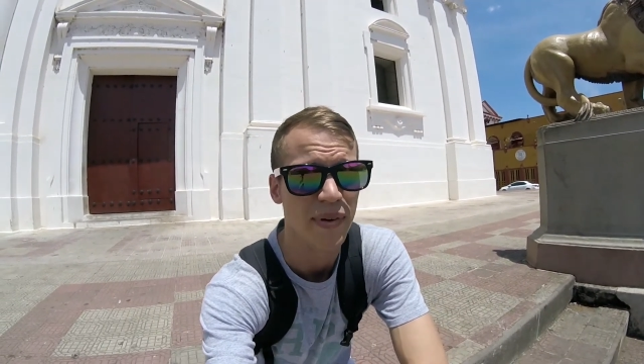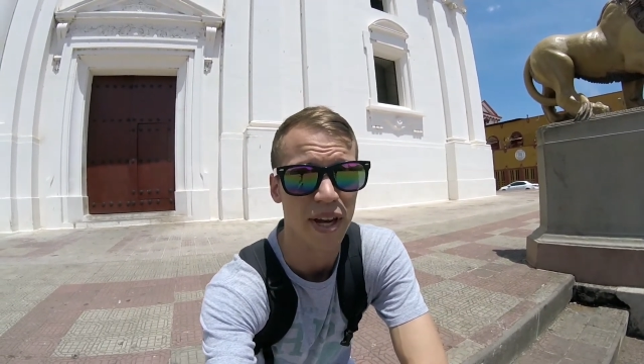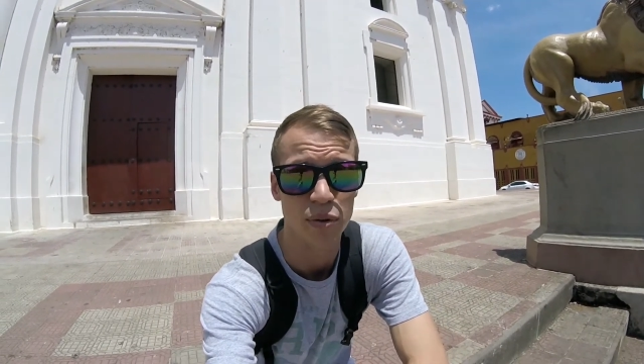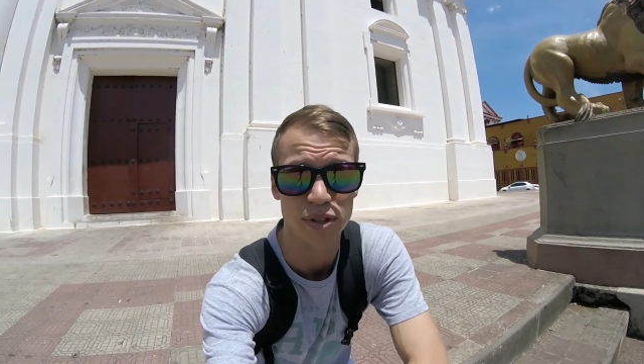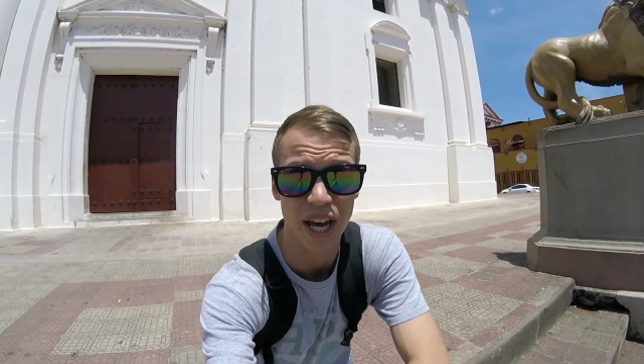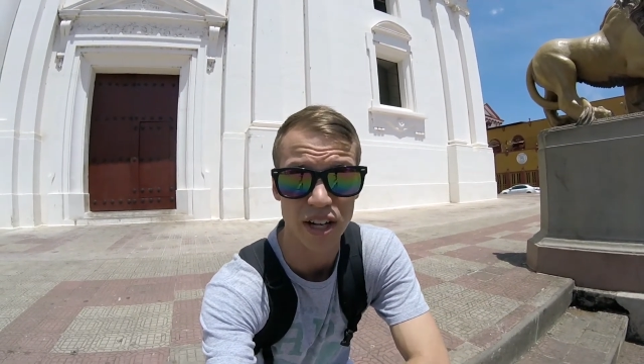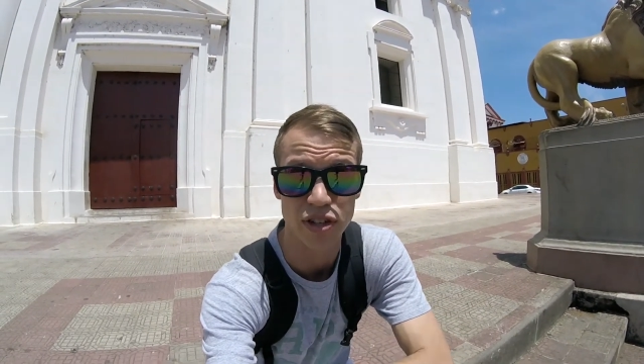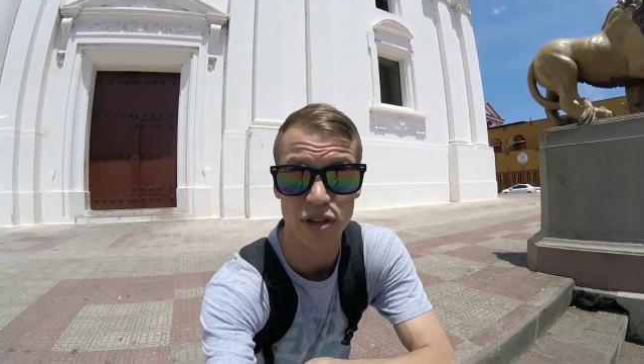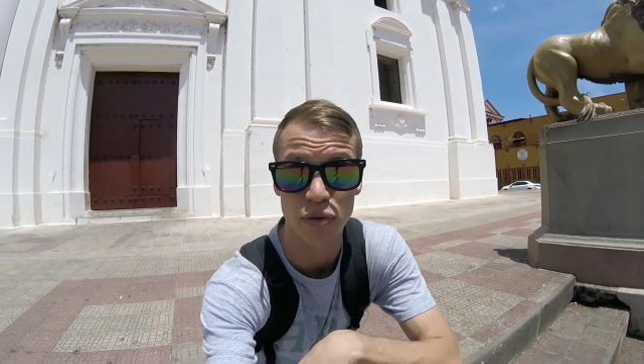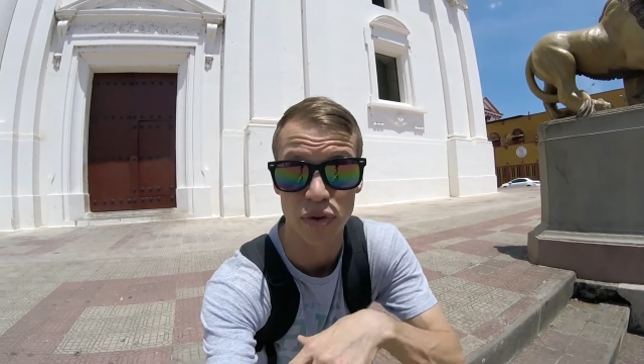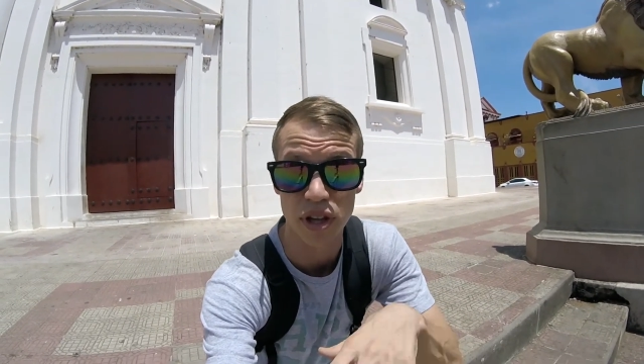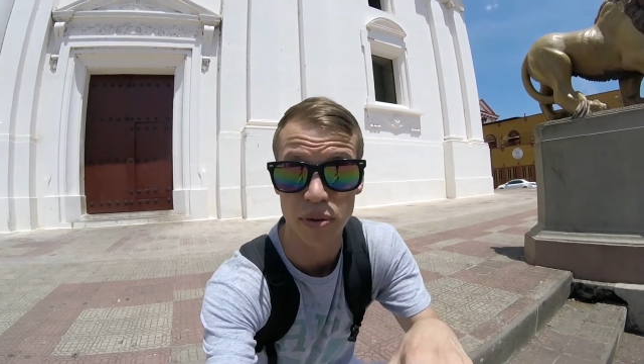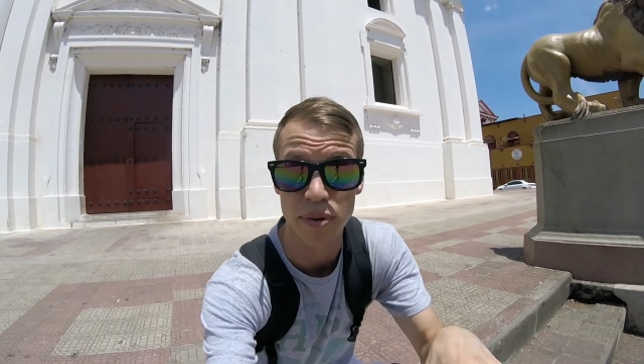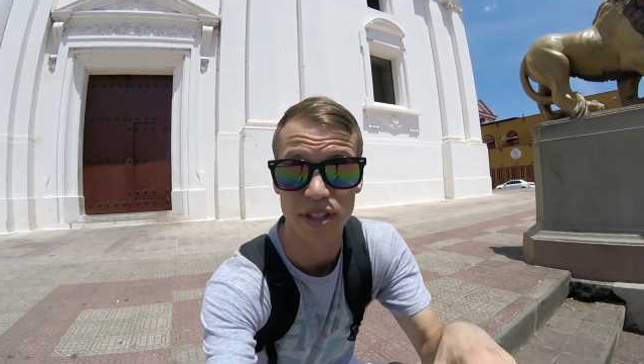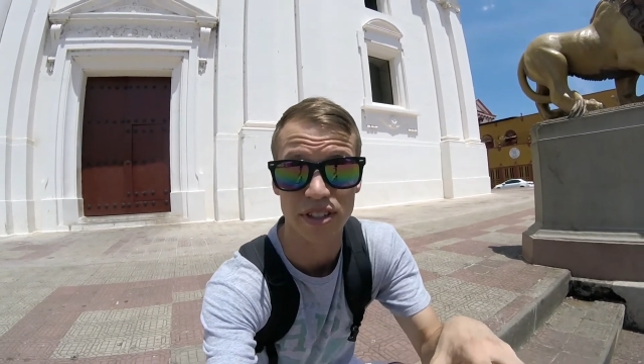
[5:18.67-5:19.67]
And it was actually
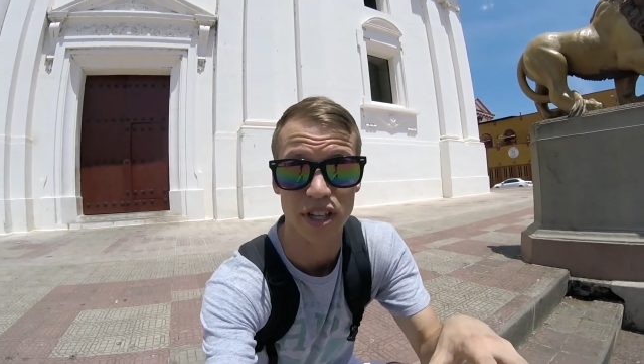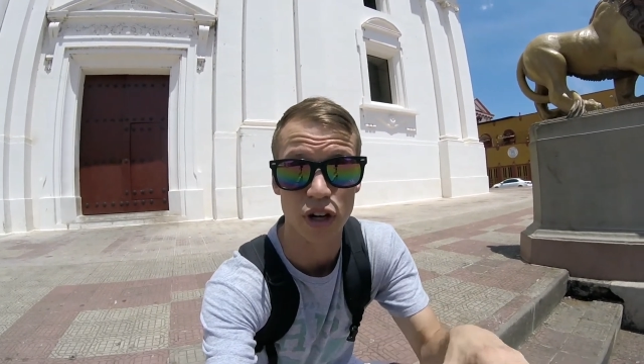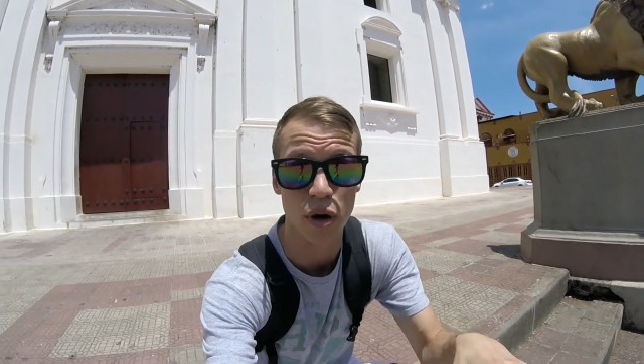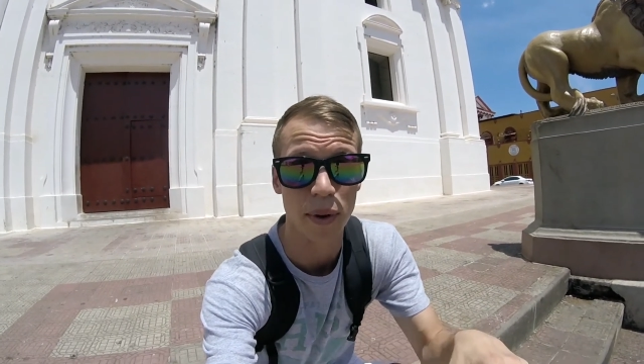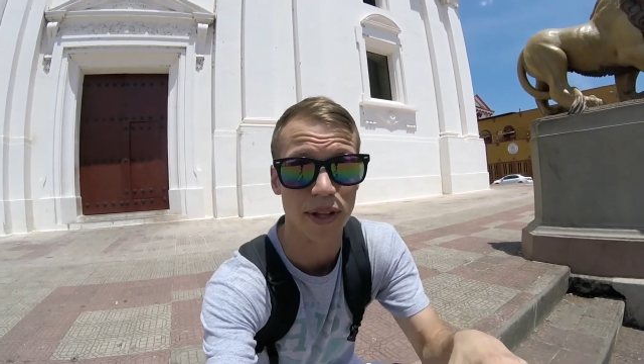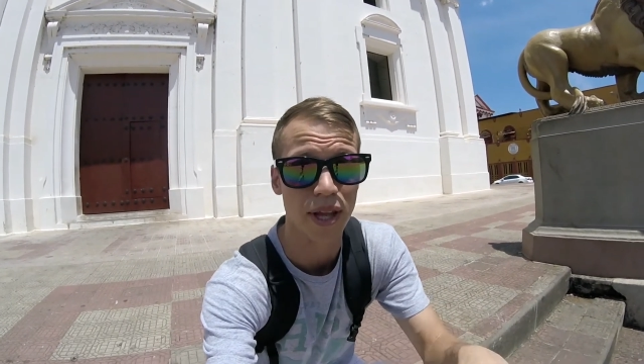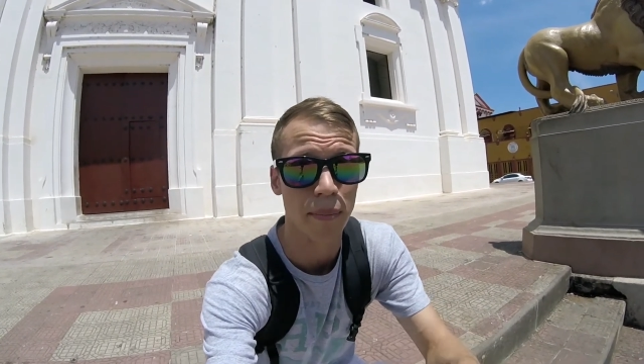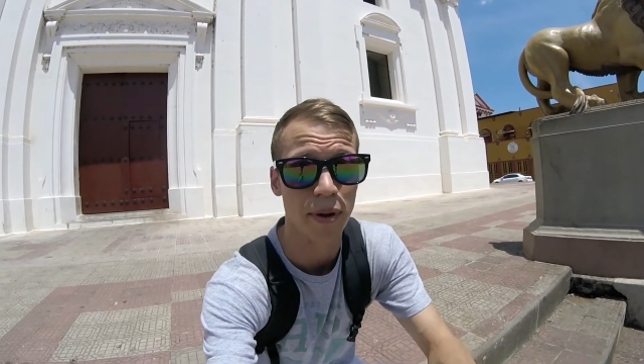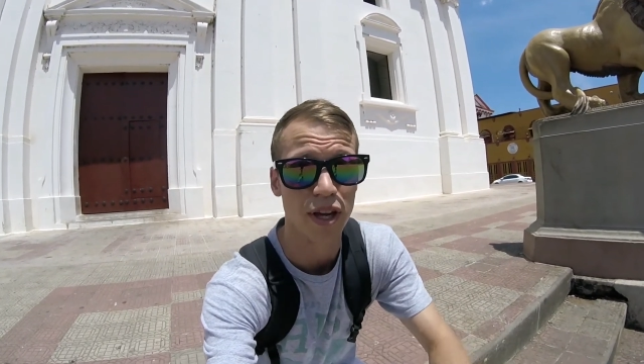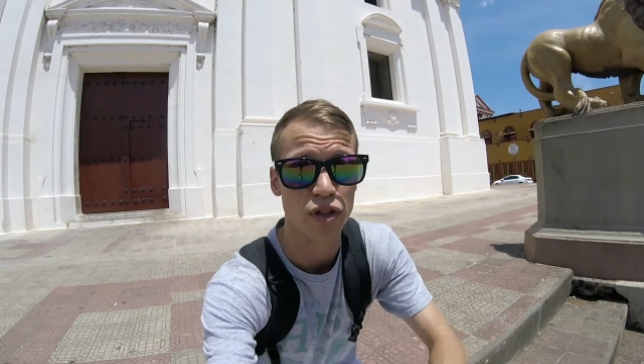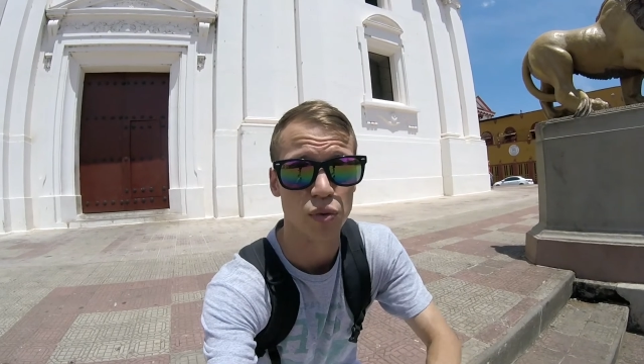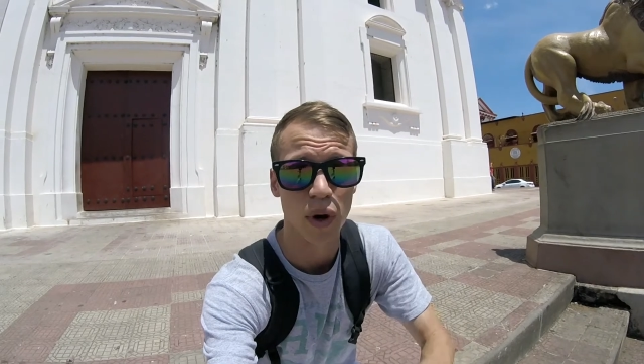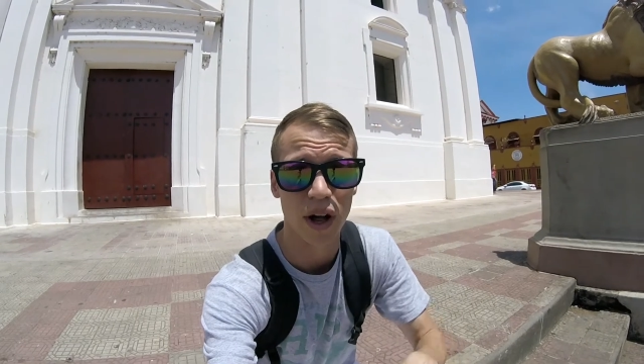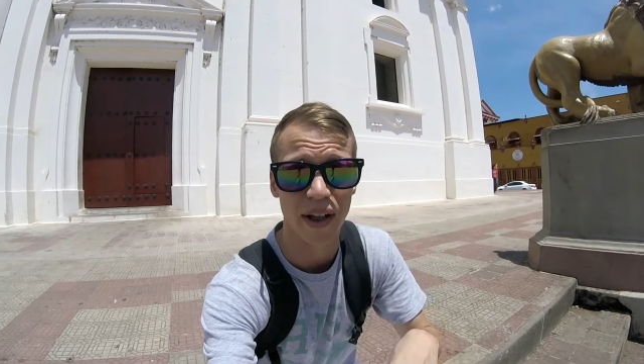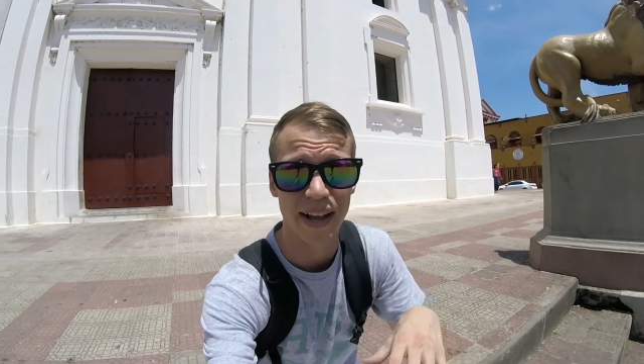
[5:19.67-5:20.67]
really busy in Ometepe
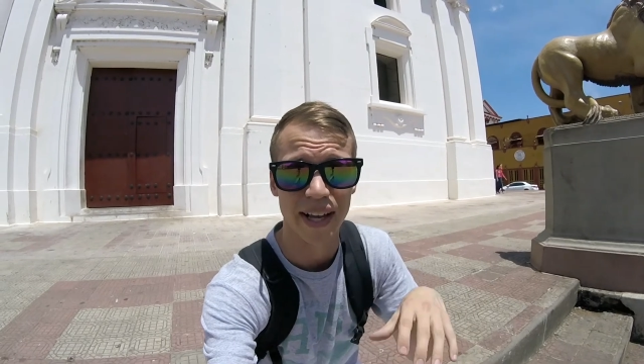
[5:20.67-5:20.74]
as well. I